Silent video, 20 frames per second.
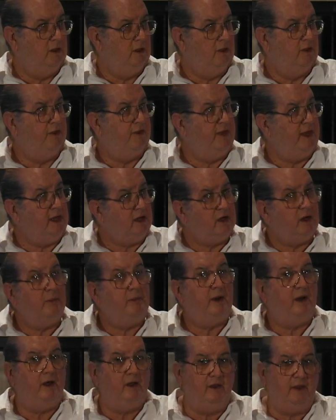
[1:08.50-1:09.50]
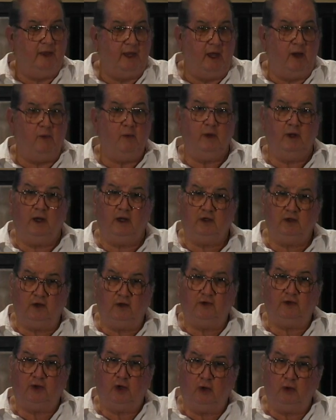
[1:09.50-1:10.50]
Think about that, what I
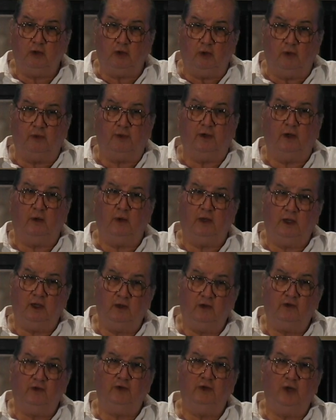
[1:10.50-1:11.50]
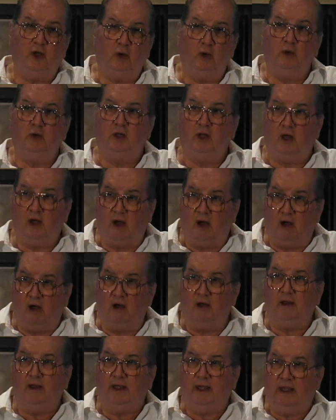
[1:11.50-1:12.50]
just told you. There is no
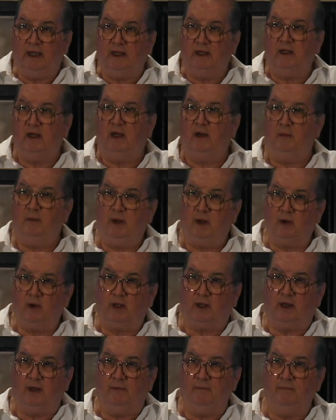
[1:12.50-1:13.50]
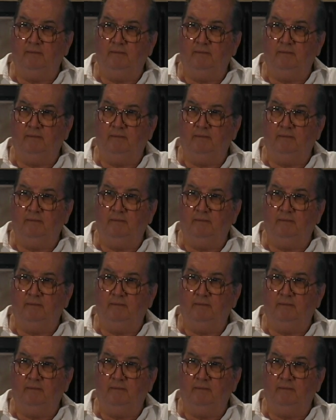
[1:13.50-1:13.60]
law in America.